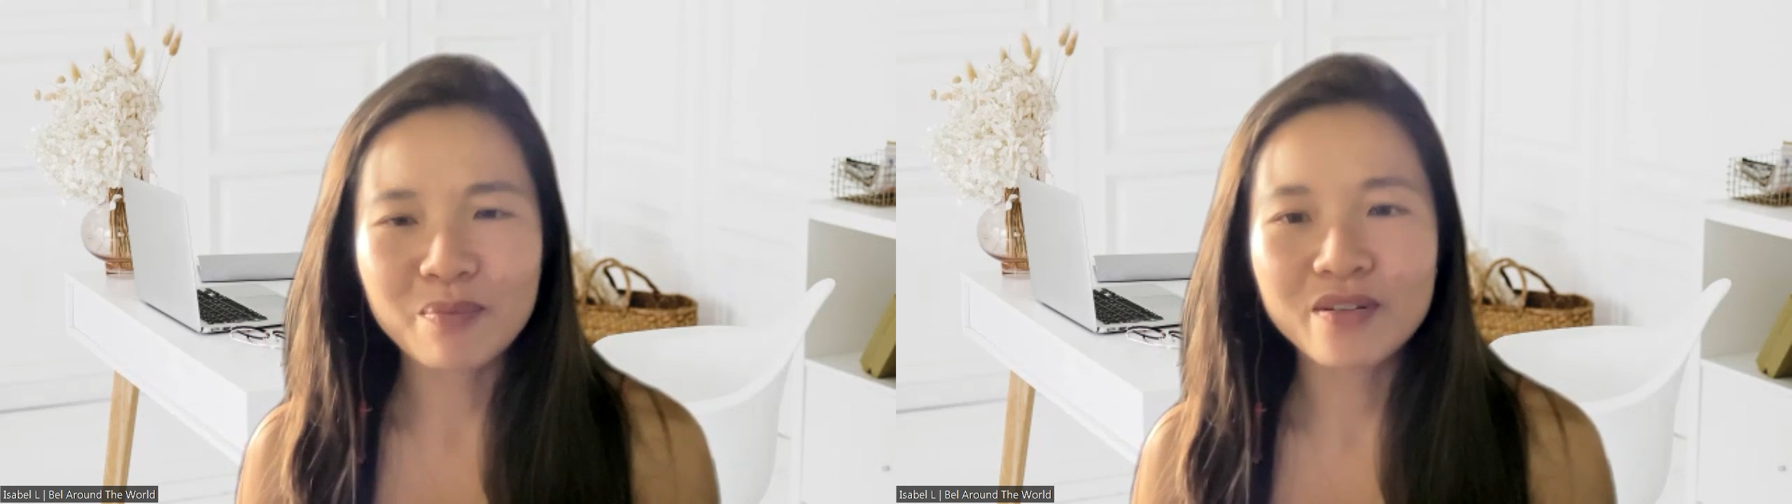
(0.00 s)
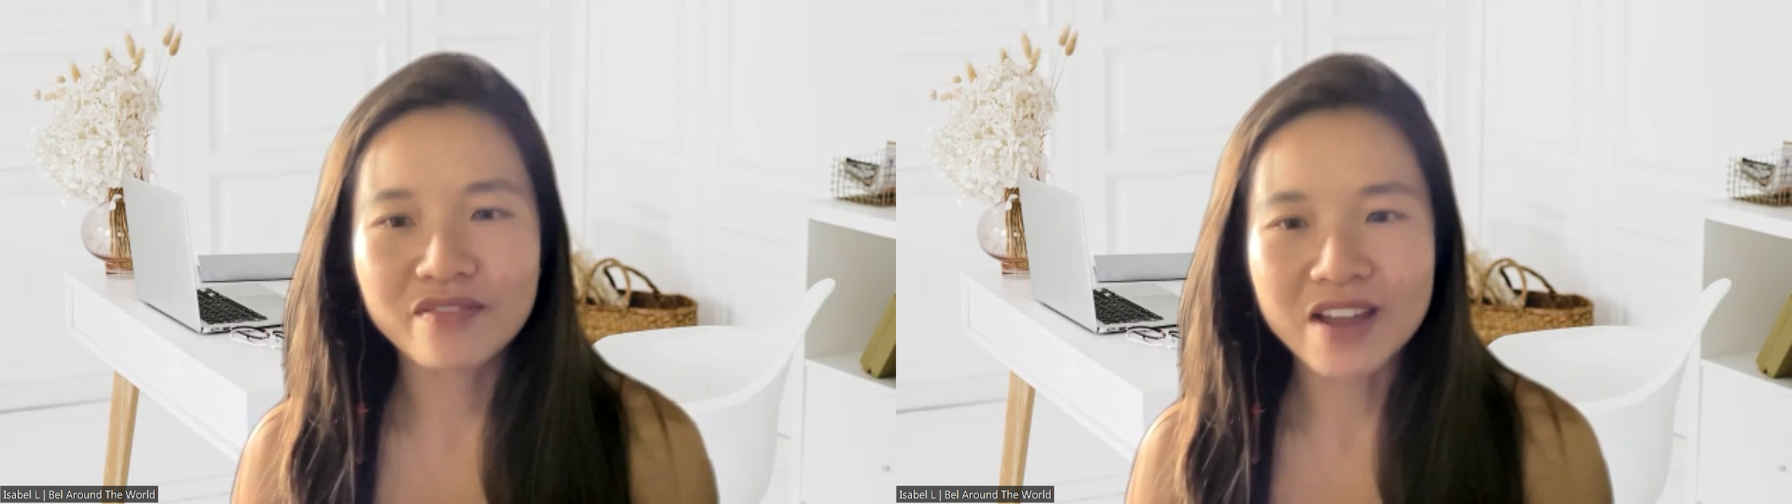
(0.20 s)

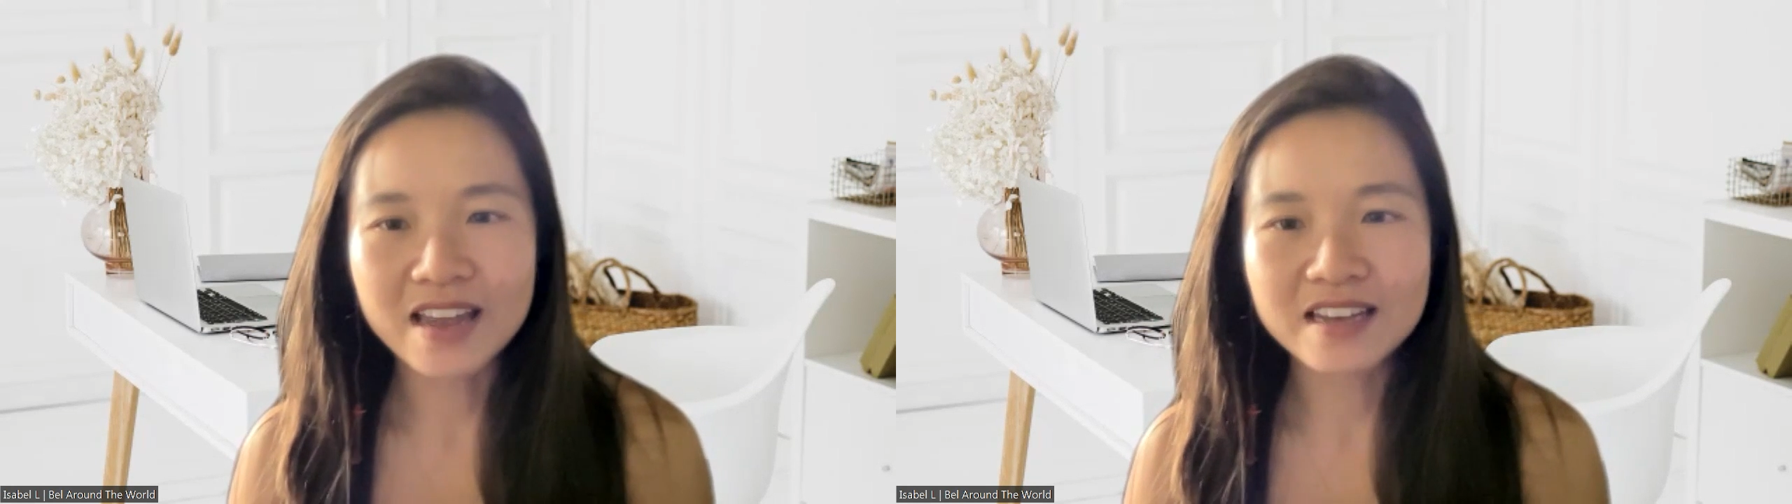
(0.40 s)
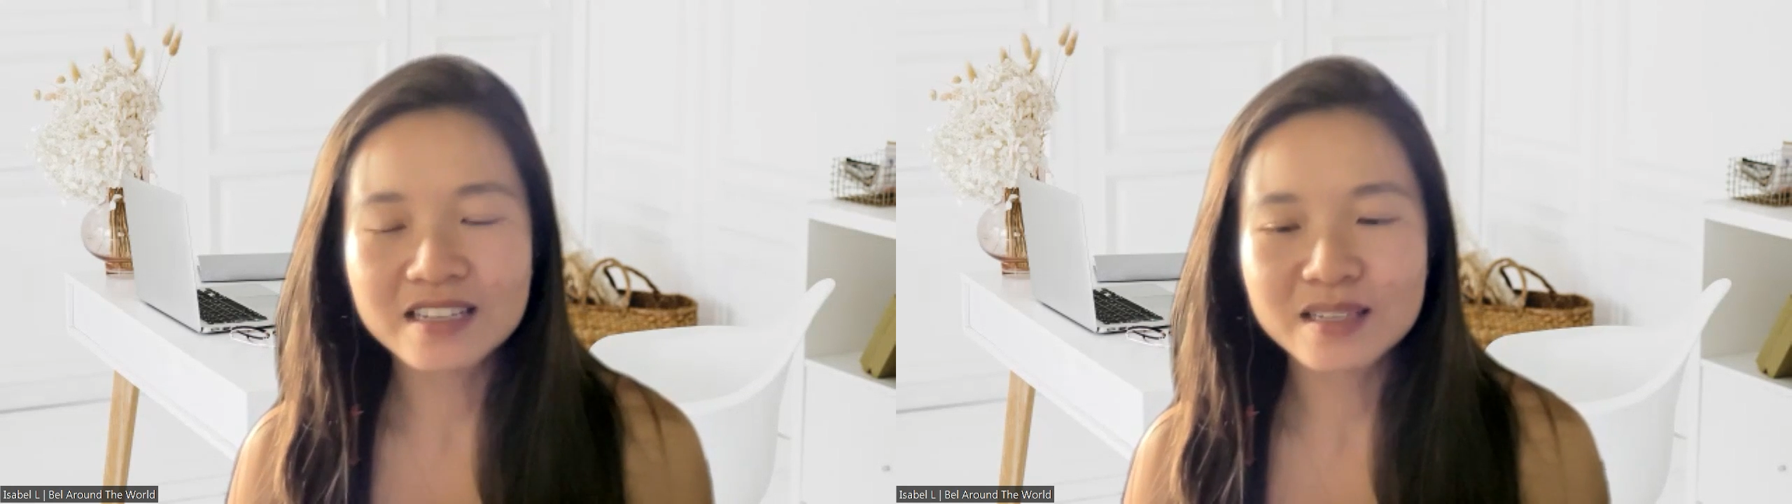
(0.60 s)

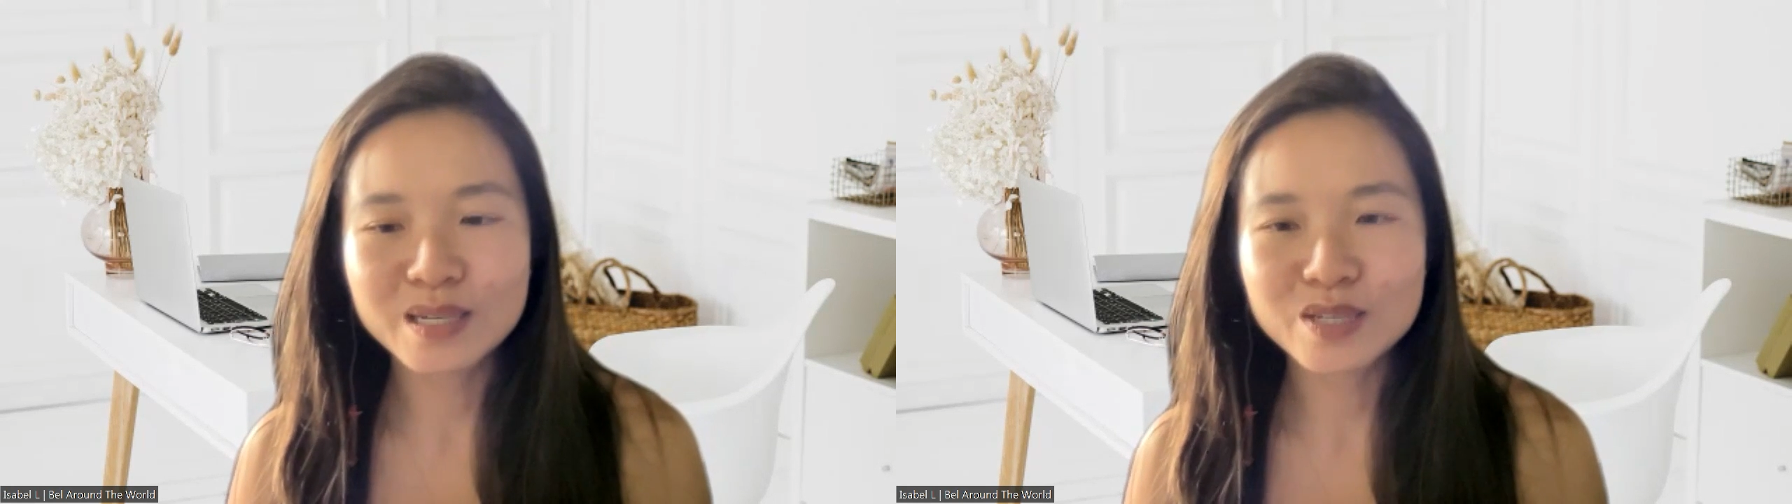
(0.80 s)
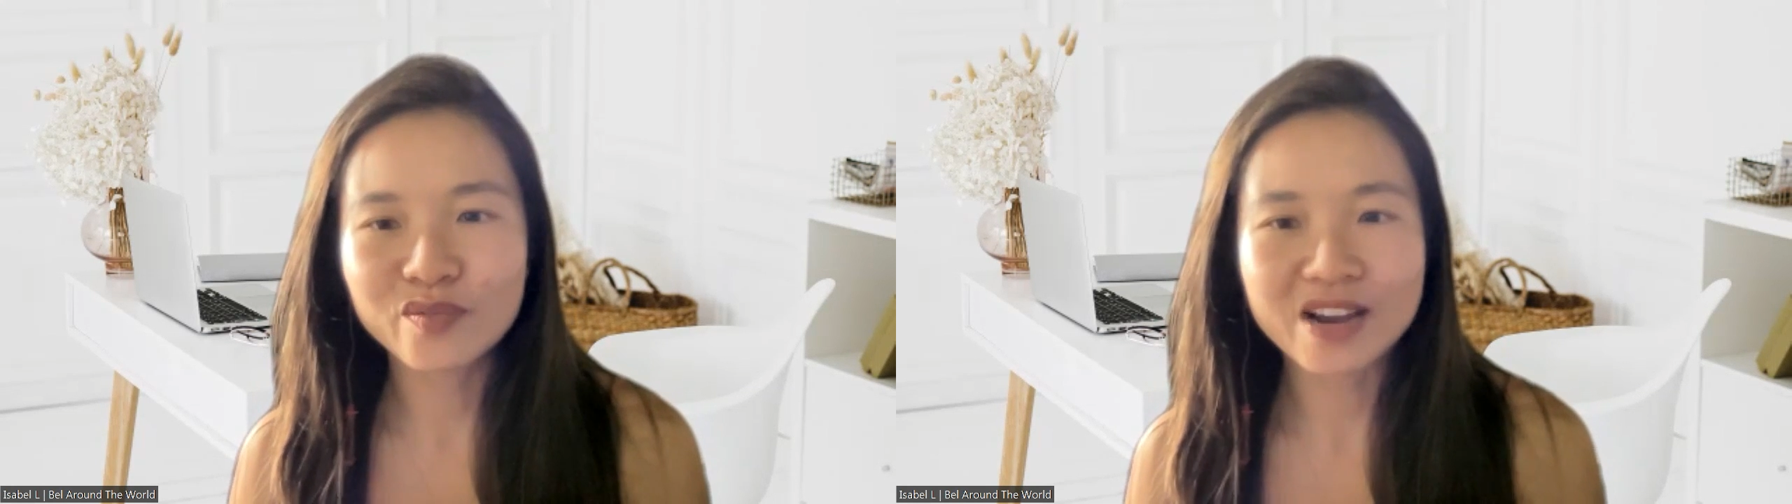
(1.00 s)
prevent
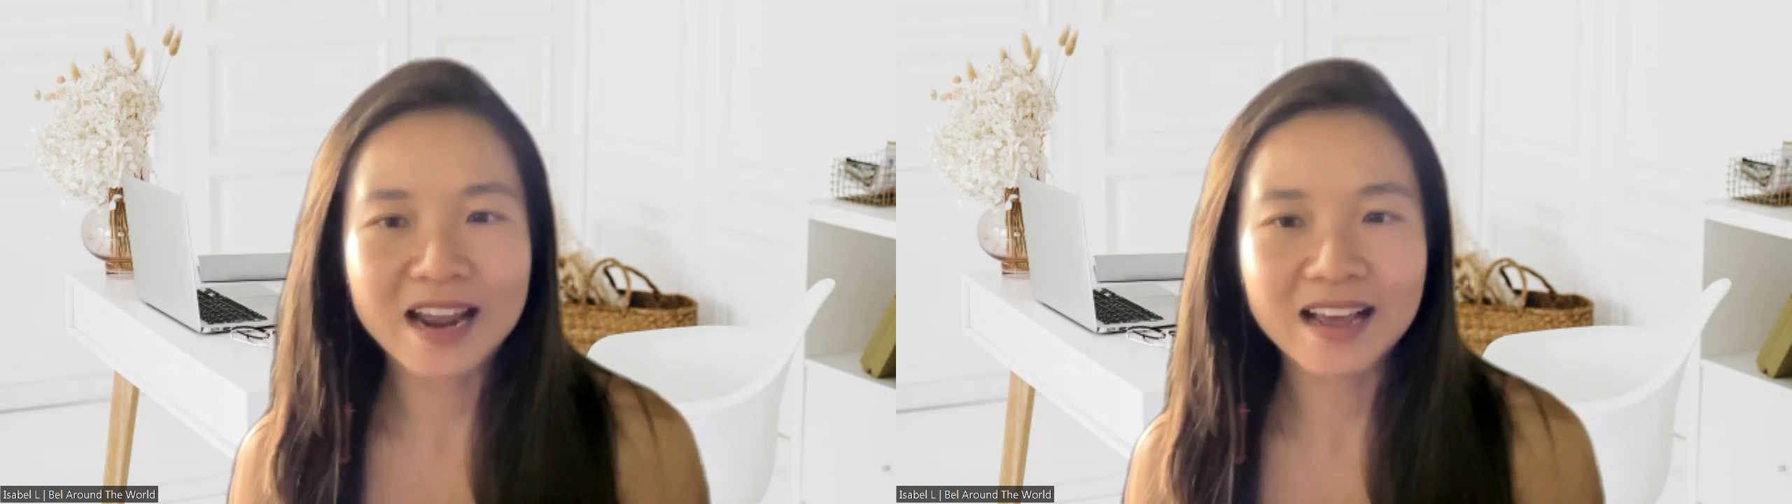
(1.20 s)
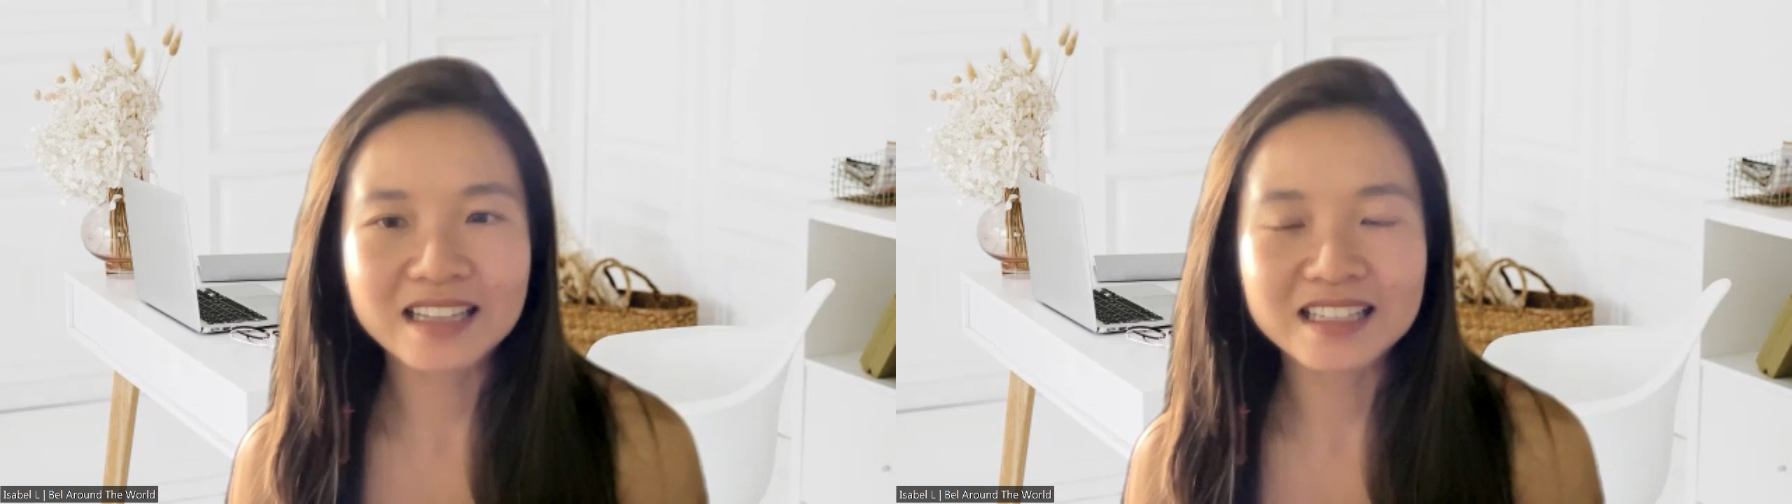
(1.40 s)
such freak
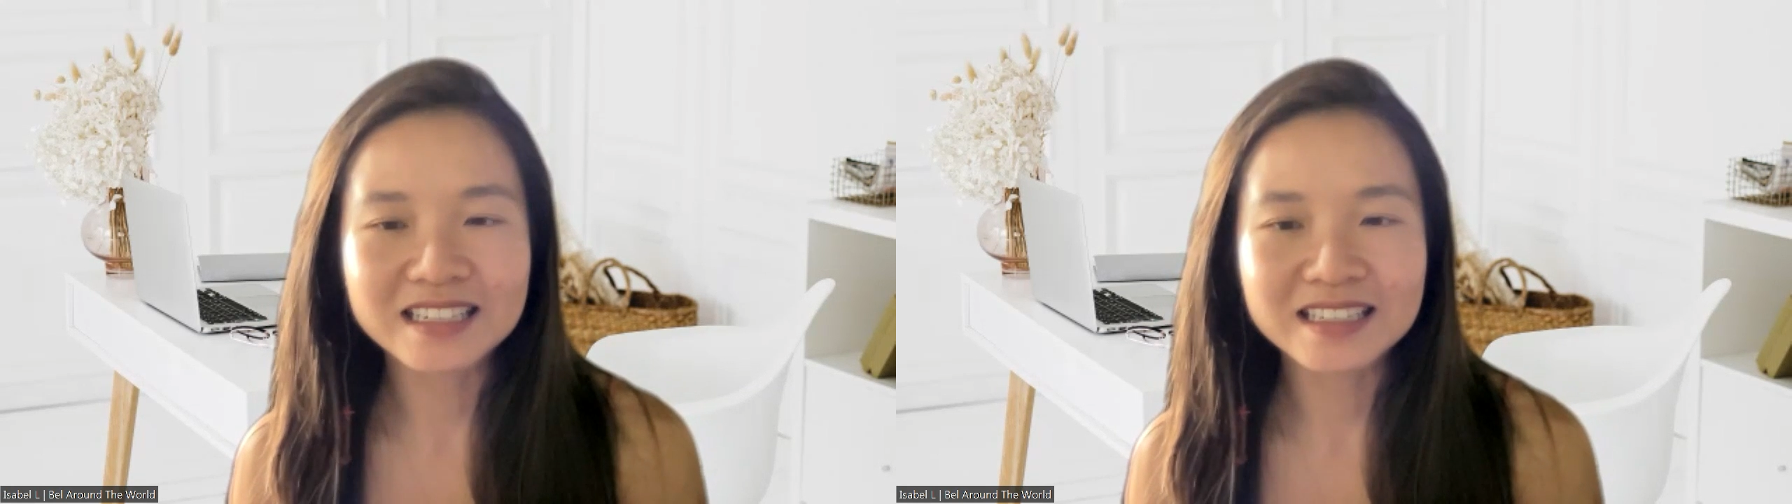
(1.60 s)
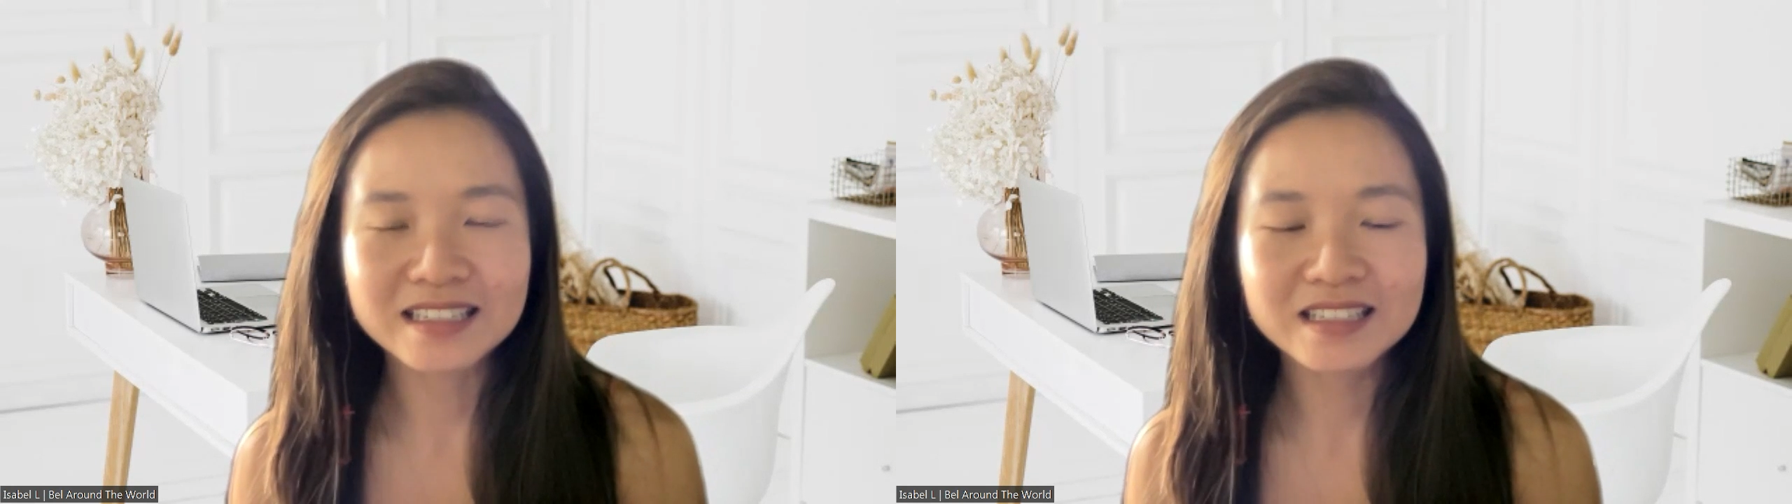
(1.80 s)

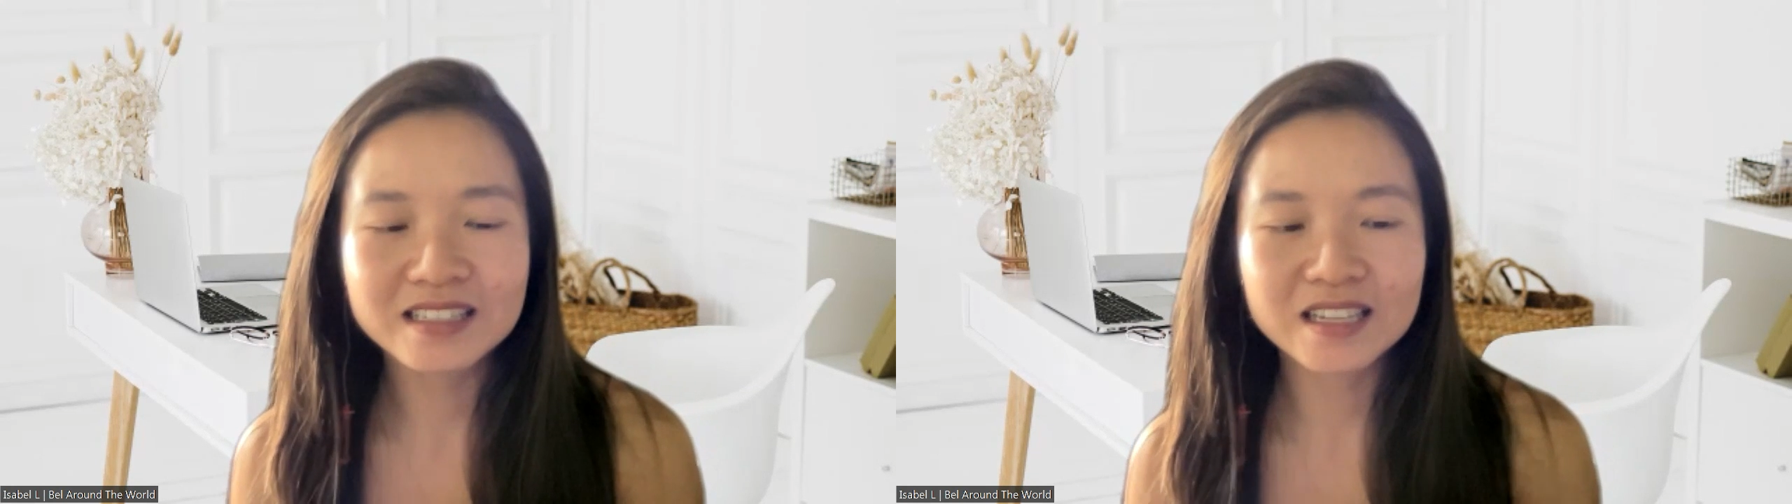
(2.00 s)
accidents.